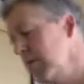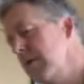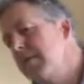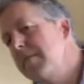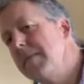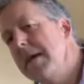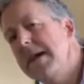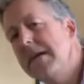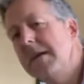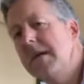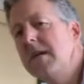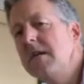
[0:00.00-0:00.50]

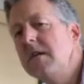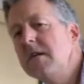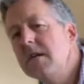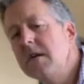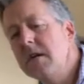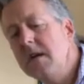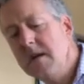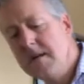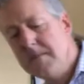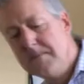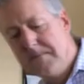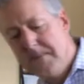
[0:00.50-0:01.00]
ruler back
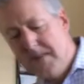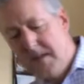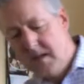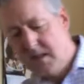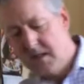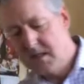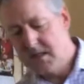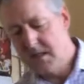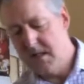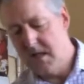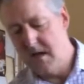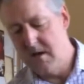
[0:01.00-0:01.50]
here,
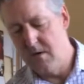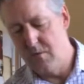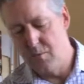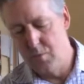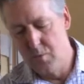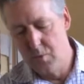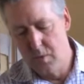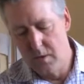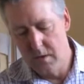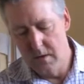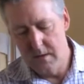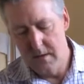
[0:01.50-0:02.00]
you could slide
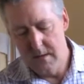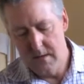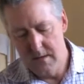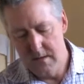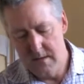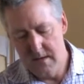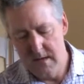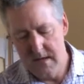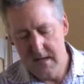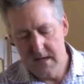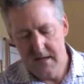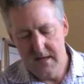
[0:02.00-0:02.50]
a ruler
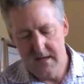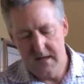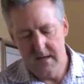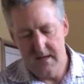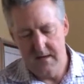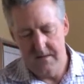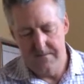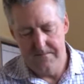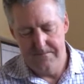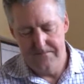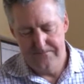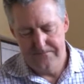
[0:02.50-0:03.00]
underneath
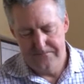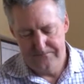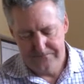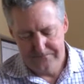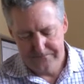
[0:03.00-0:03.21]
it